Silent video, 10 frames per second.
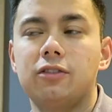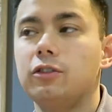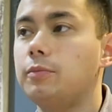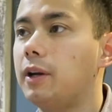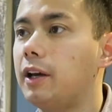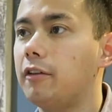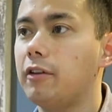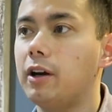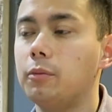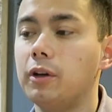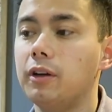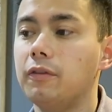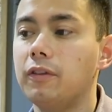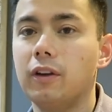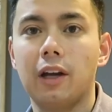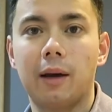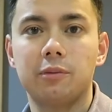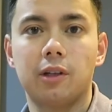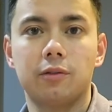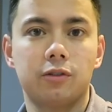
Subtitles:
to play around with the laptop,